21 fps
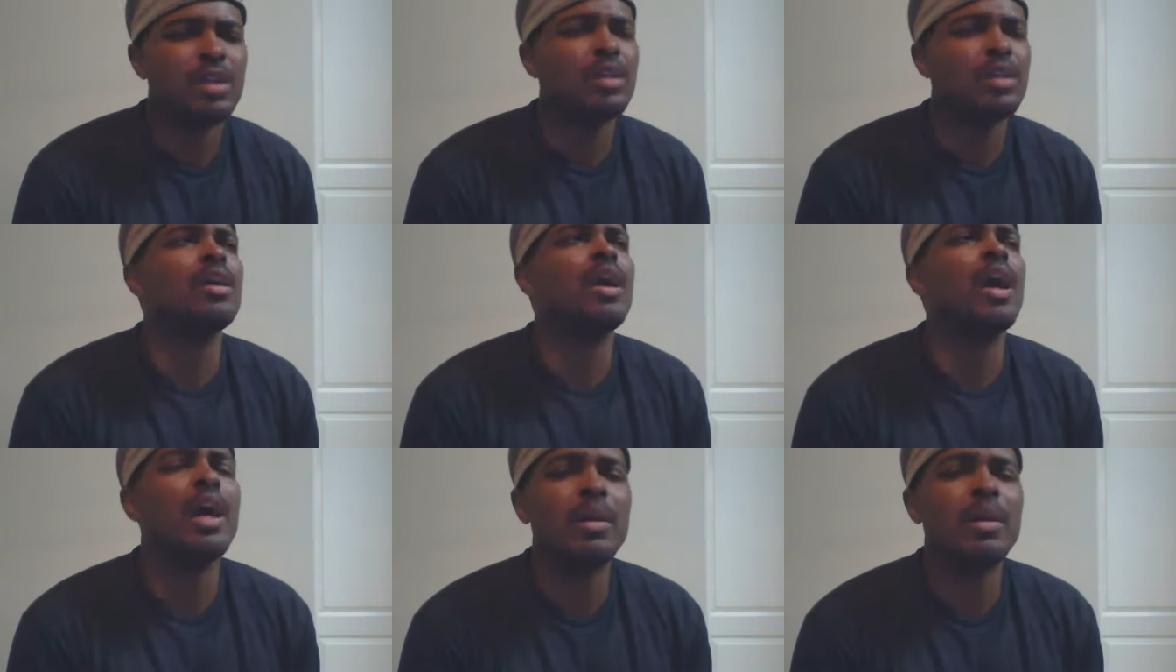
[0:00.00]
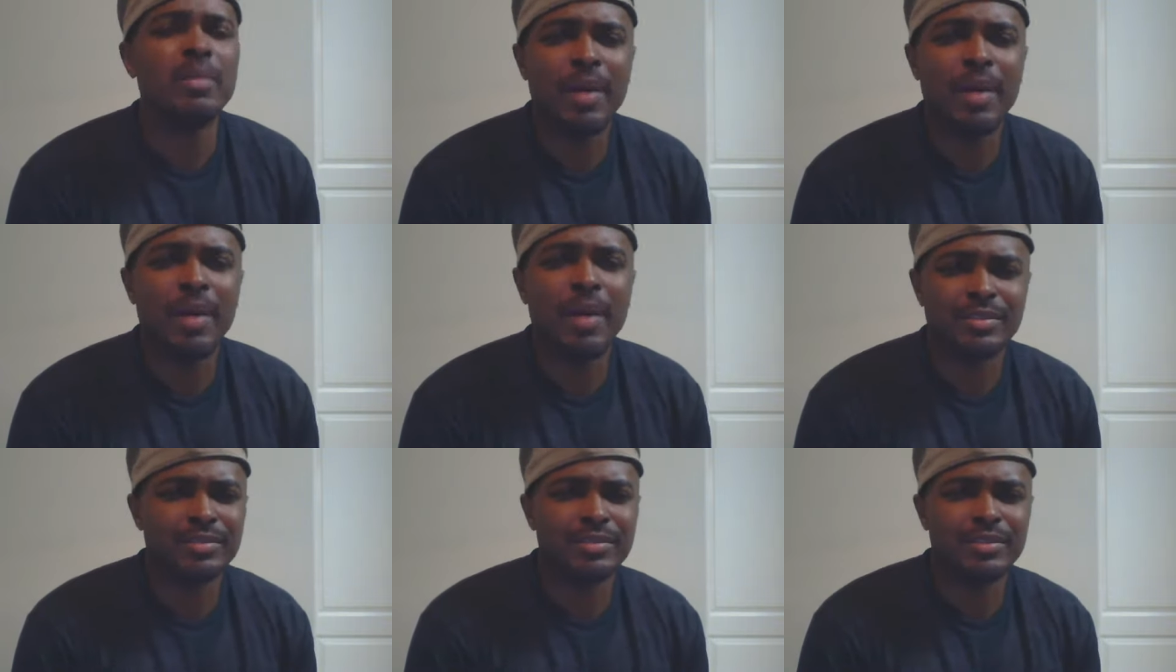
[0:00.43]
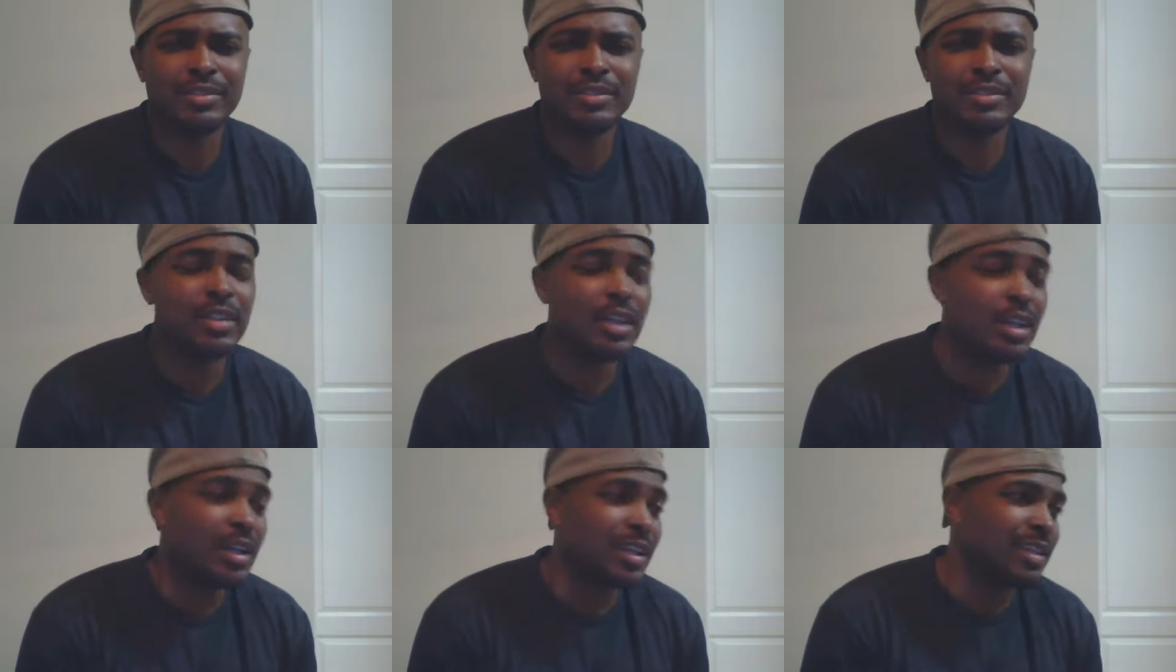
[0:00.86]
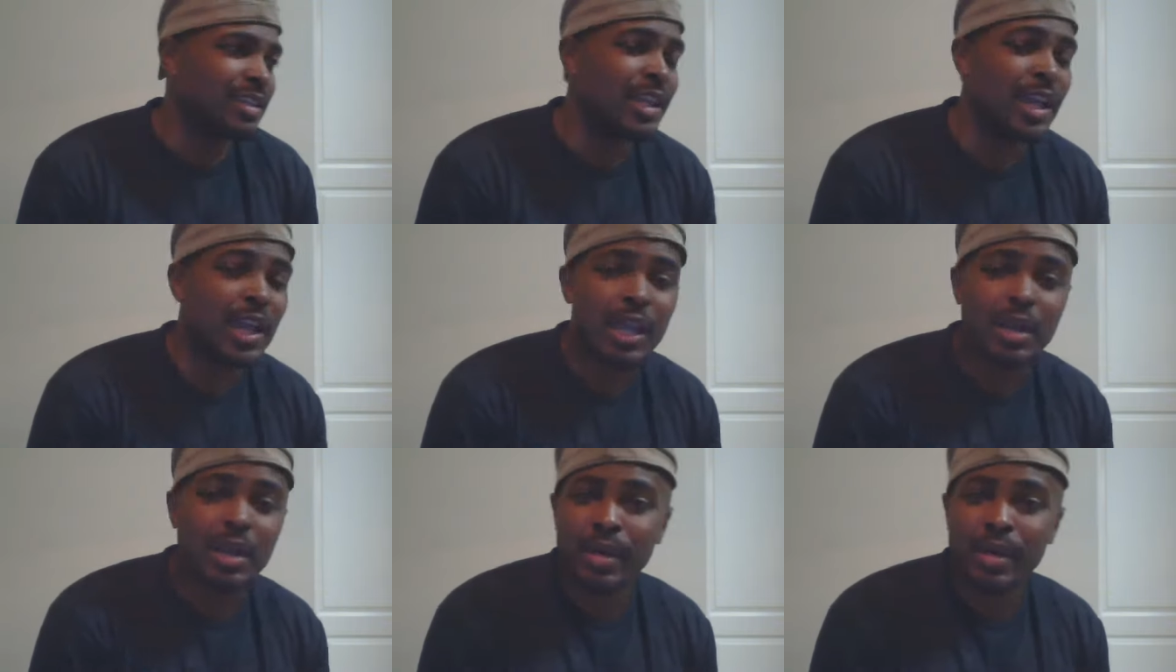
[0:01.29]
Hey, man.
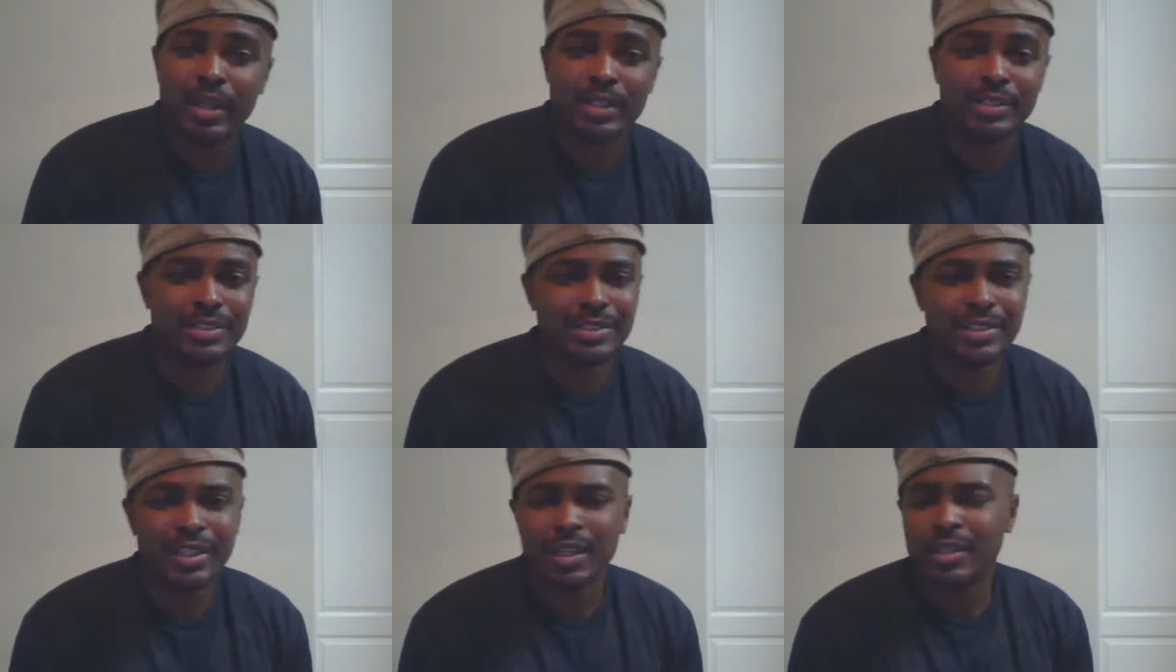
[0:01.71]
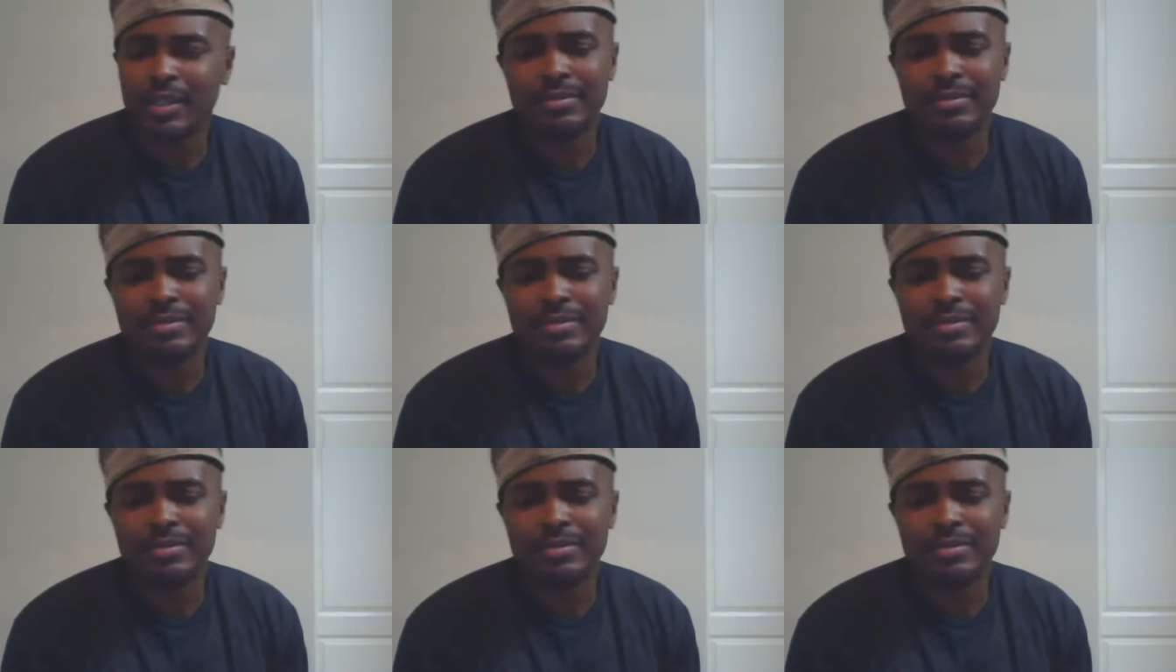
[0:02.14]
Yeah, man.